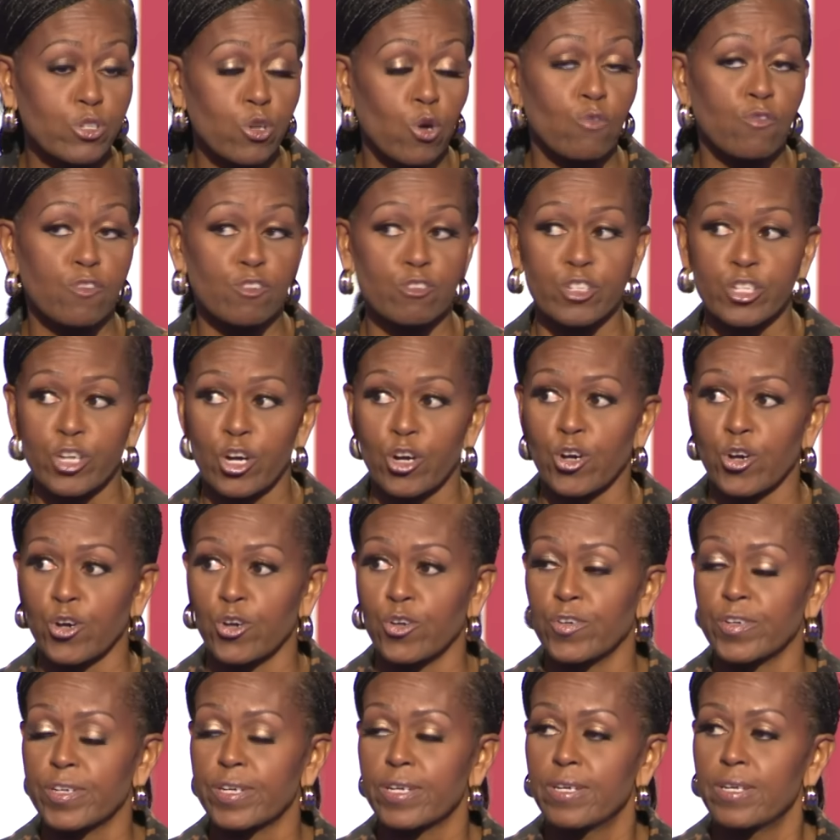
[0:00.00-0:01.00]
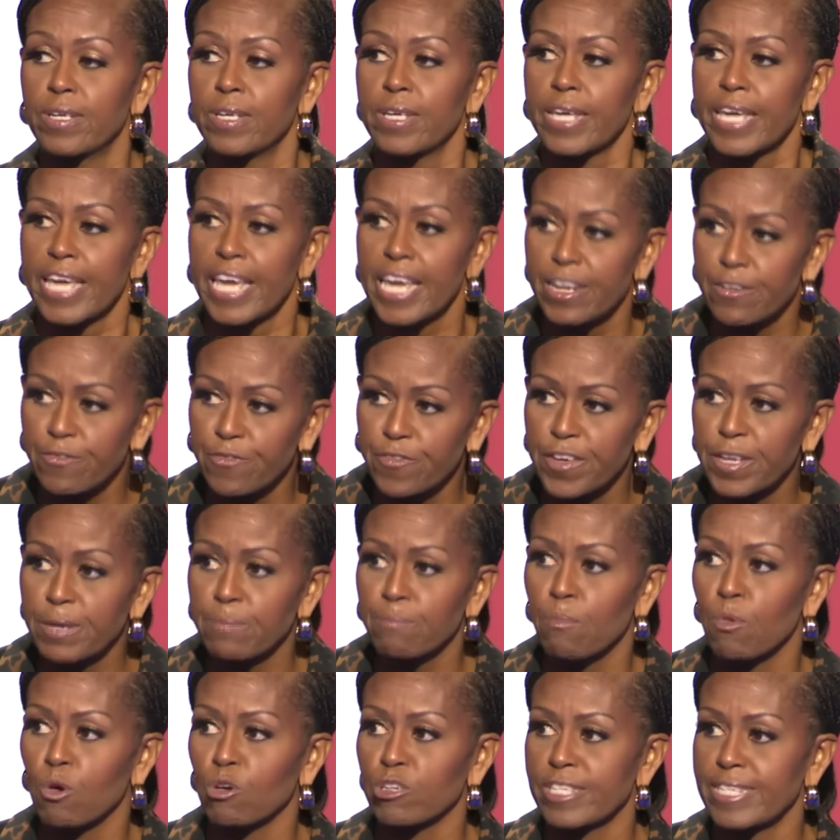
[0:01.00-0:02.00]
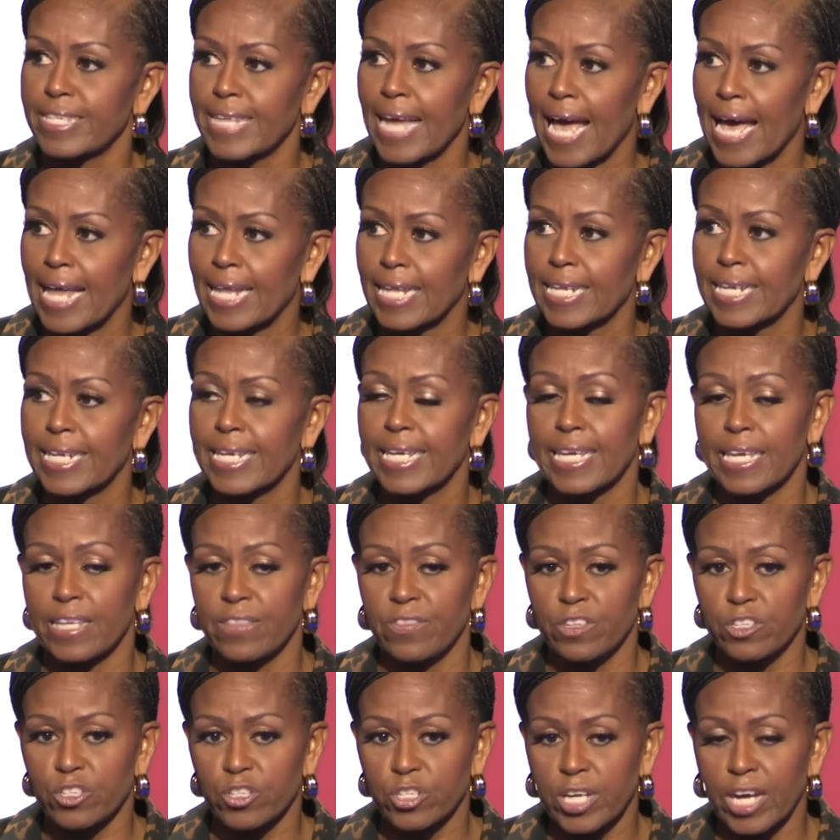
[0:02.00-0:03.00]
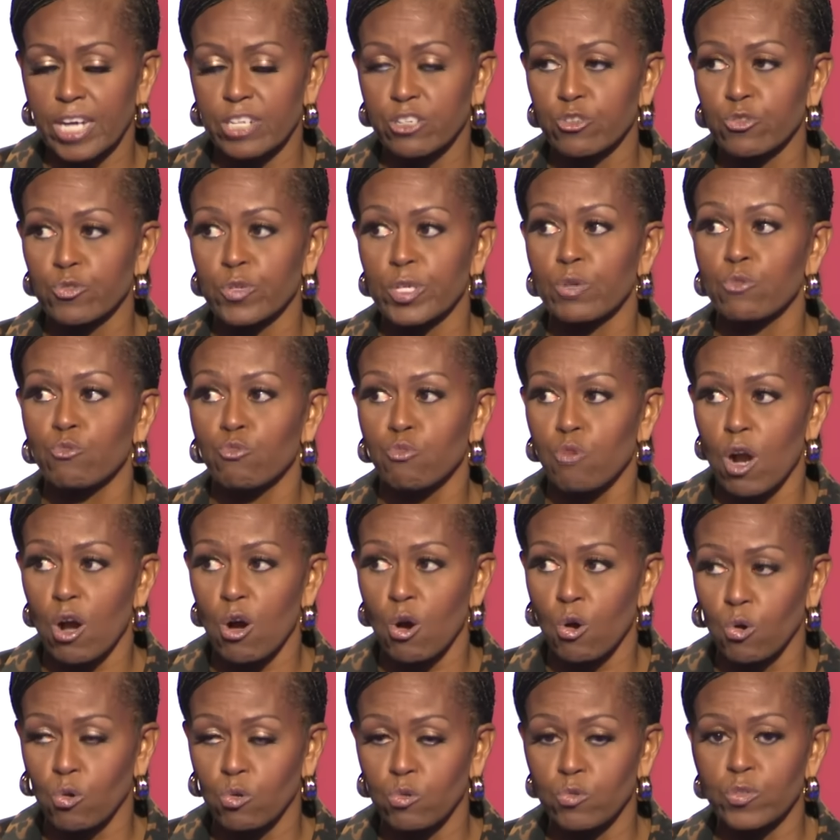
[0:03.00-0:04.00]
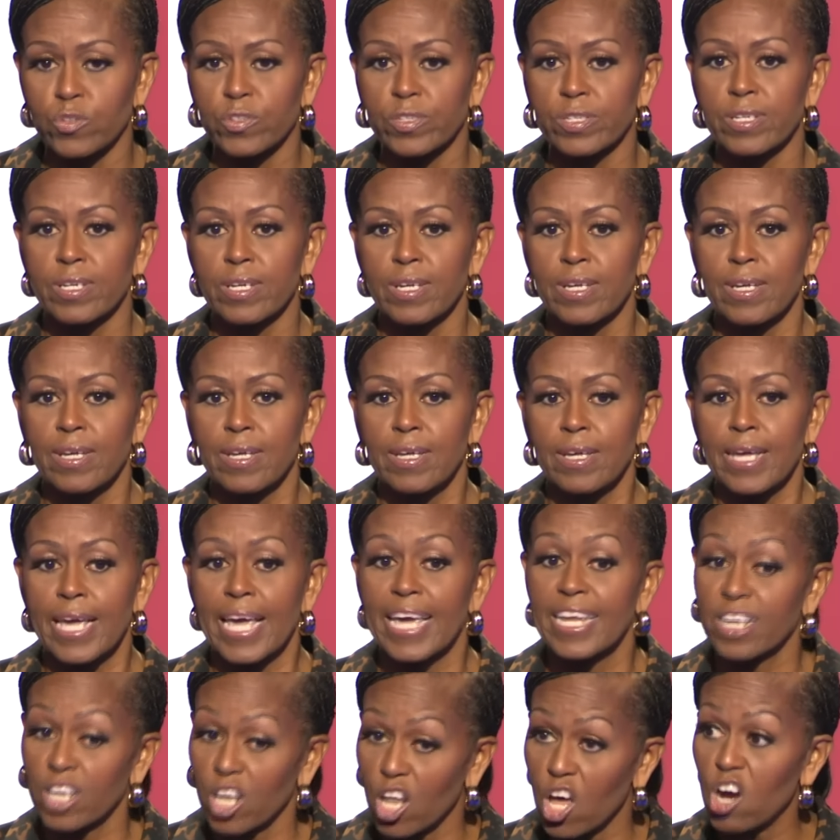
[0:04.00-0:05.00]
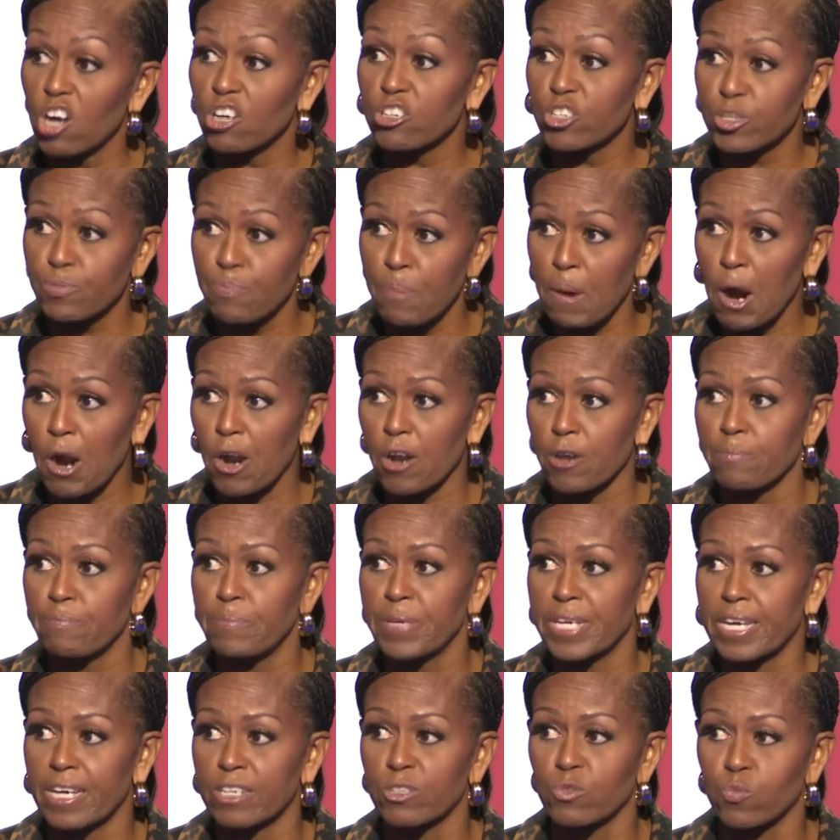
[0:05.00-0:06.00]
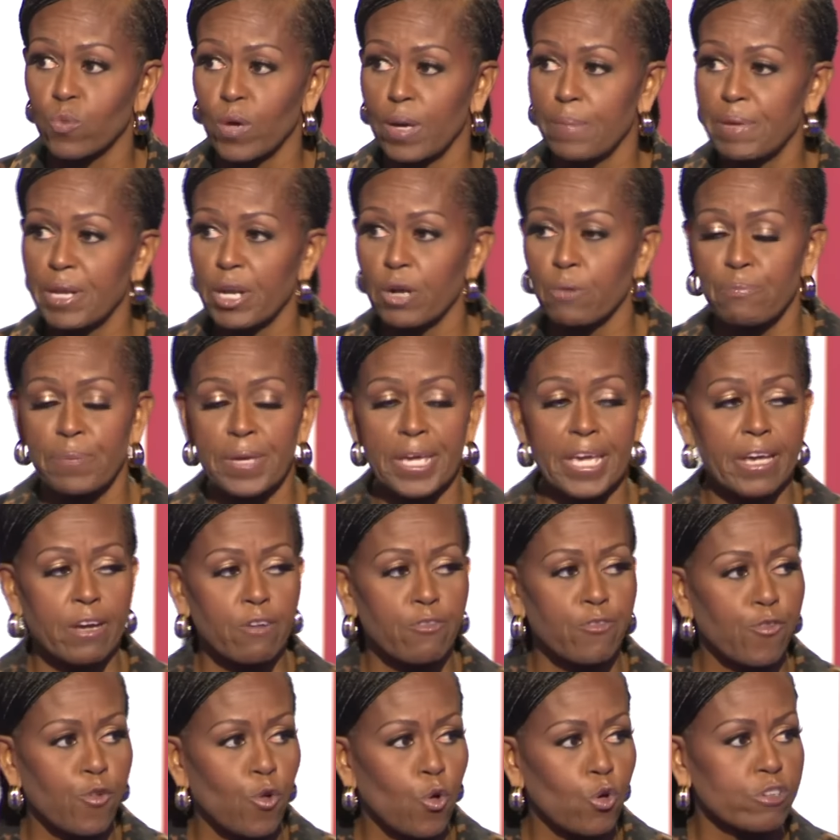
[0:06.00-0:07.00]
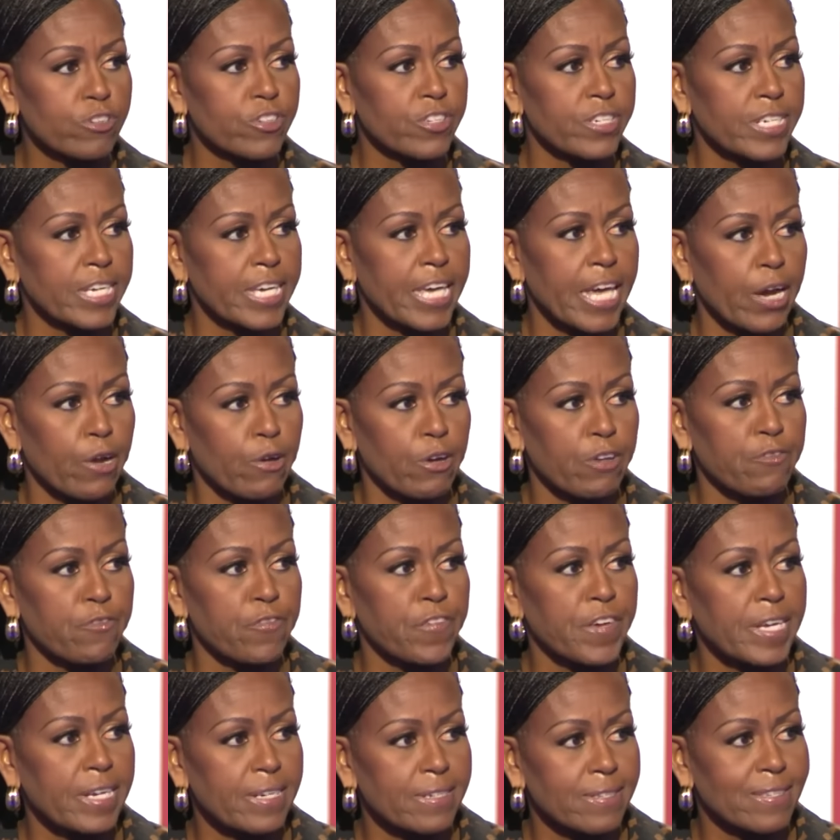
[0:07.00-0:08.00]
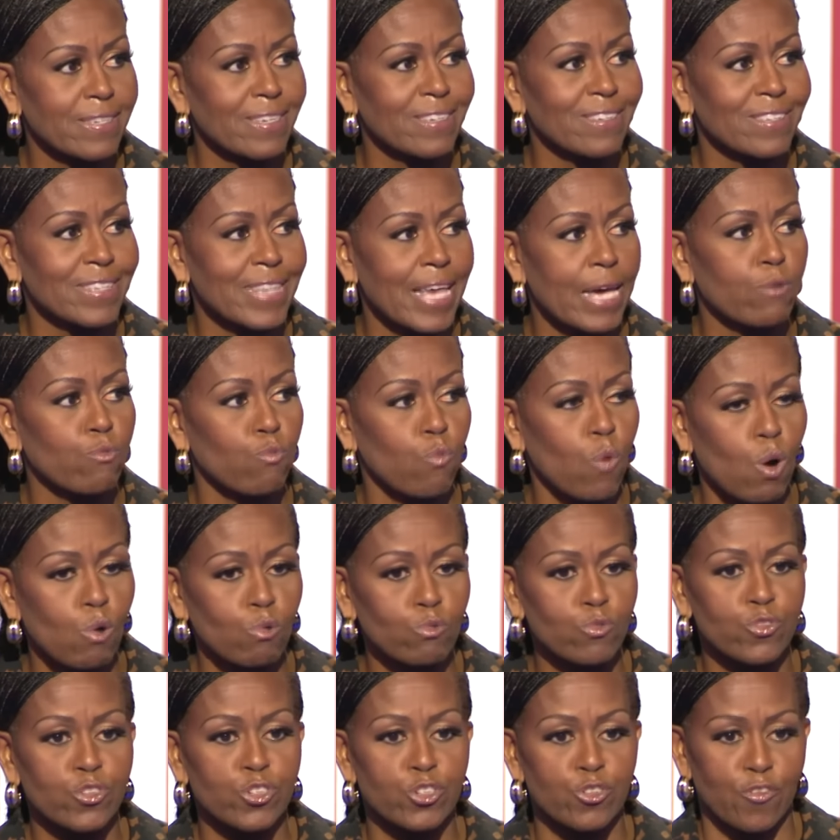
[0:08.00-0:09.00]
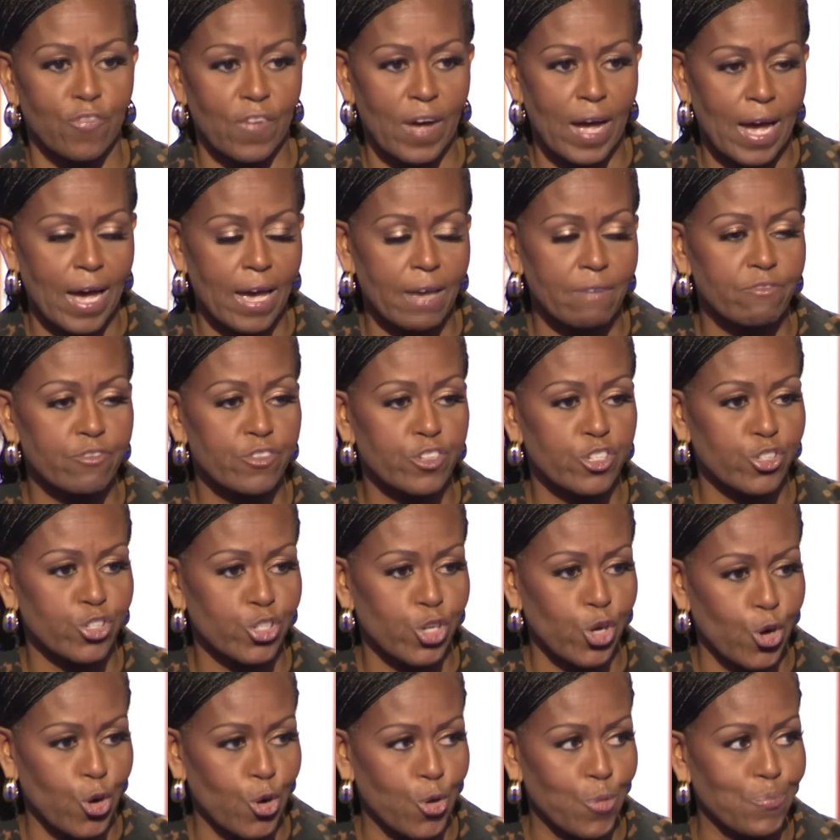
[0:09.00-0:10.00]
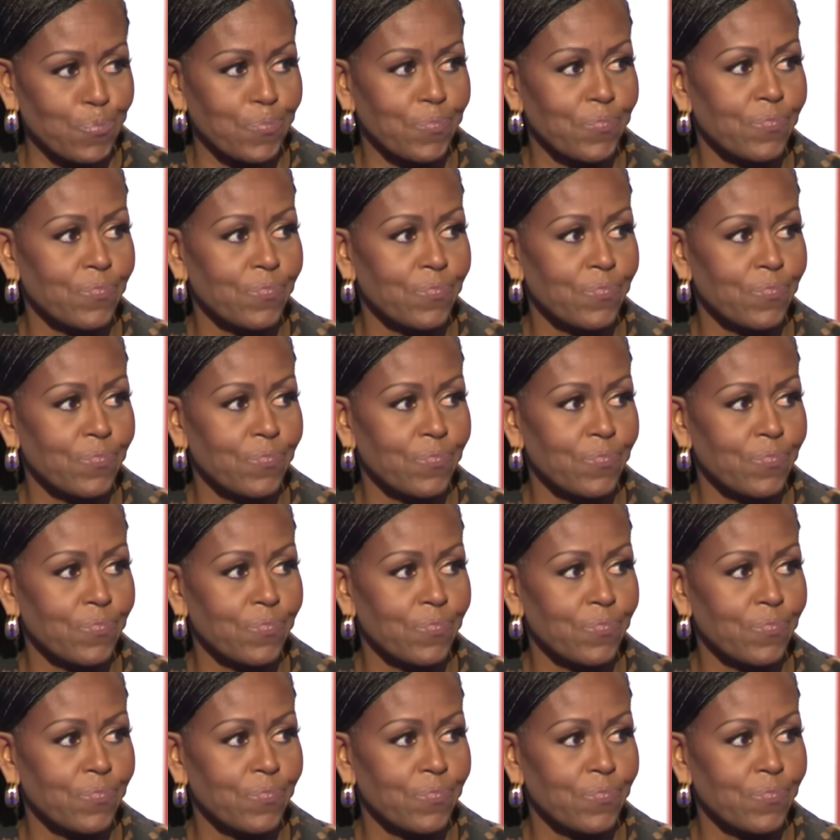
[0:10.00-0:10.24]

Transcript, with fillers: overturned, infant mortality in this country rose in large part because women are being forced to carry fetuses that won't survive to term.